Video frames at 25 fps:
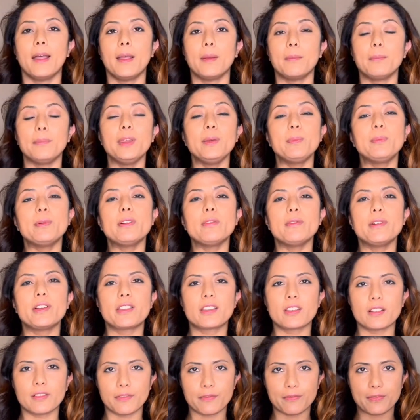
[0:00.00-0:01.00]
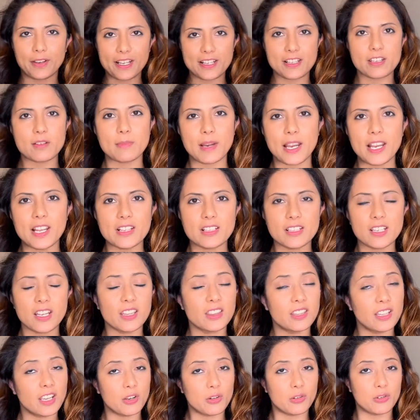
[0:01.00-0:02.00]
People with a fixed mindset,
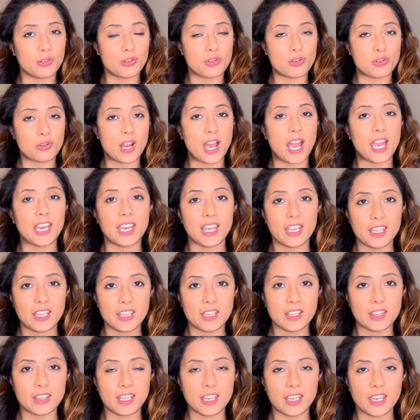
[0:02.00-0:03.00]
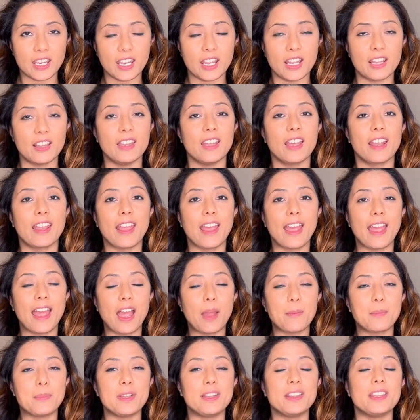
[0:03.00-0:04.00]
they don't try anything and then
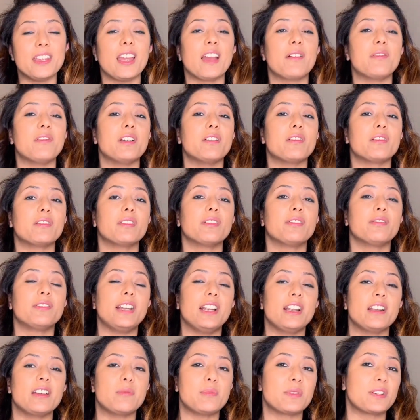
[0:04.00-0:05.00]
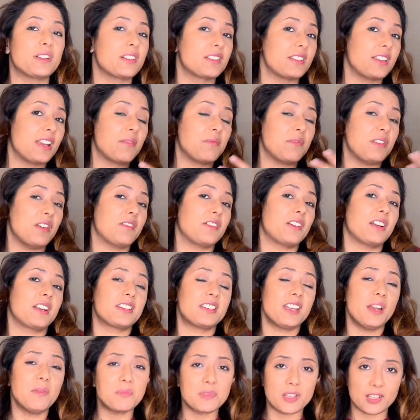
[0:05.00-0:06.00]
happy they have never failed because they have never
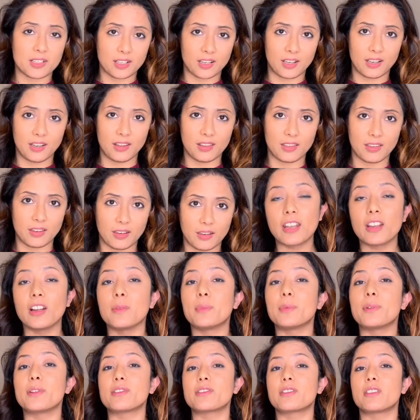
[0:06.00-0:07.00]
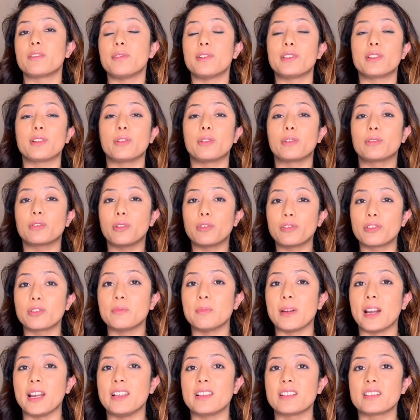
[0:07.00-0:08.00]
attempted anything. And a person with a growth
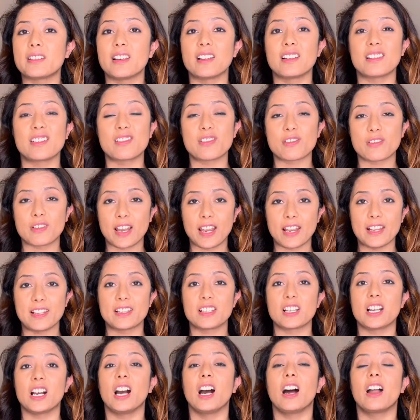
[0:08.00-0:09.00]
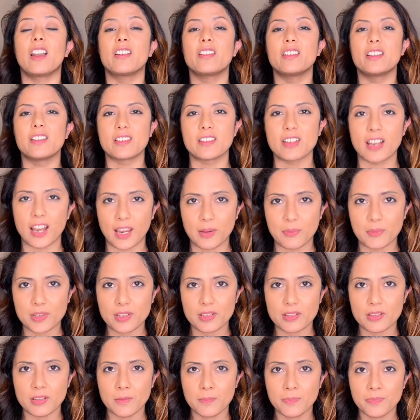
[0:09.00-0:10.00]
mindset tries 100
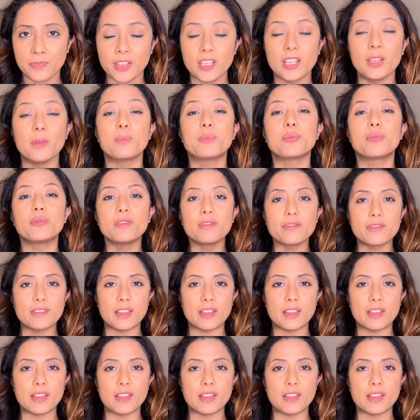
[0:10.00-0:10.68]
times, improve